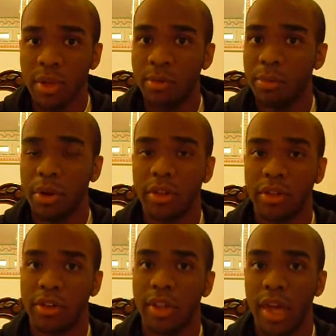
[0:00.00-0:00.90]
a
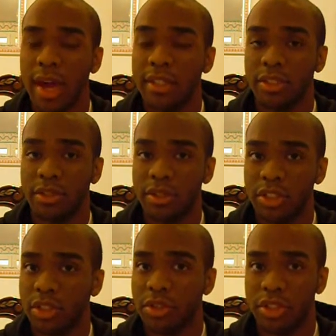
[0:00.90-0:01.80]
burglar in a catsuit
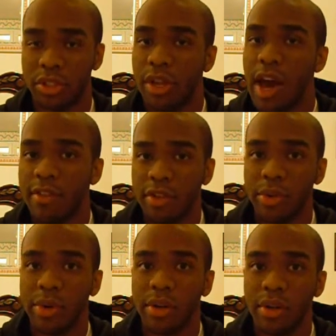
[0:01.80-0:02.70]
so soon
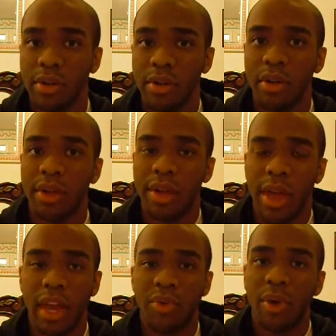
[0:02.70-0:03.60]
afterward.
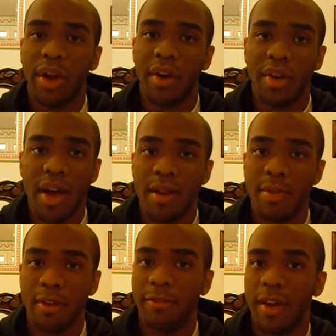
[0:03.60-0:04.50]
Anyway, I'm not a
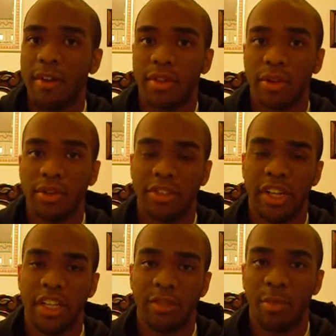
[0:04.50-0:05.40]
big fan of the whole
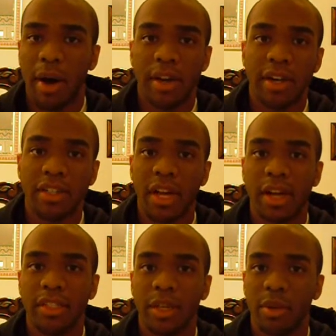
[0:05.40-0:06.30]
James Bondish
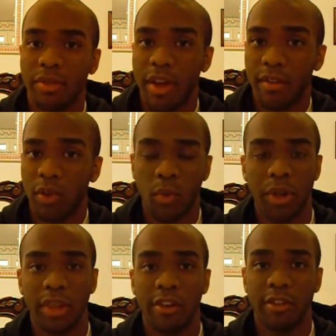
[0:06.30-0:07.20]
concept of having
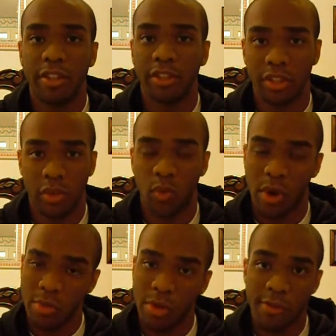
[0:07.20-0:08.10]
one love interest in
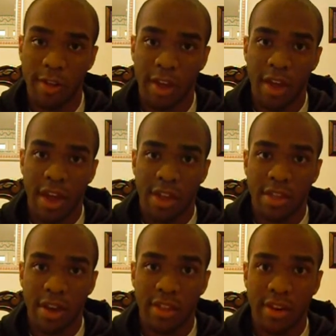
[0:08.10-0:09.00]
one movie,
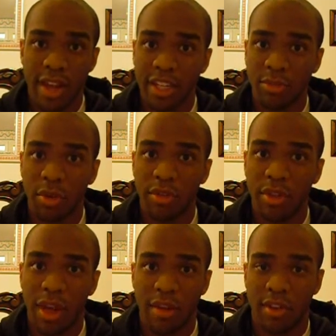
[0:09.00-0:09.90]
and then in the next
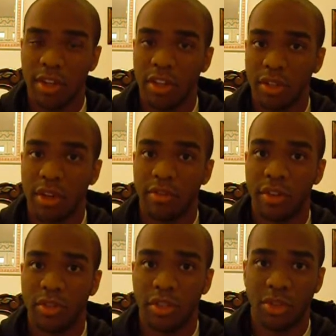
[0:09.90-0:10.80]
movie having a new love
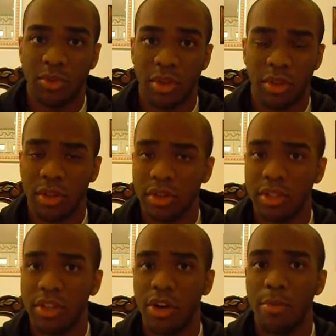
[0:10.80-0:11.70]
interest with little
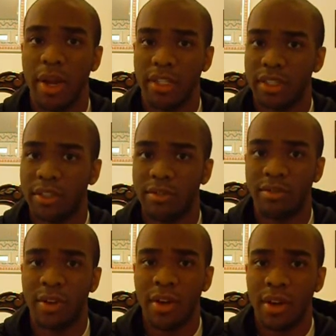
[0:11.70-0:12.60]
to no mention
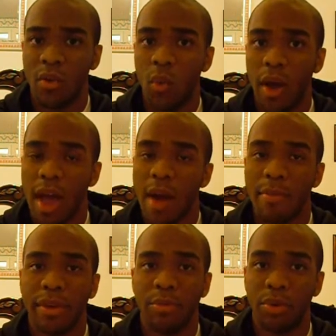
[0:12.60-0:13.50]
of what
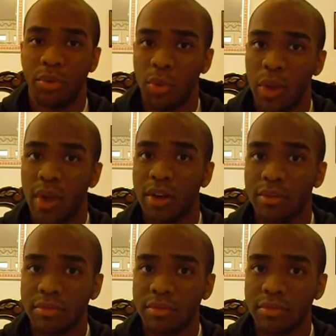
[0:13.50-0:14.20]
happened in between.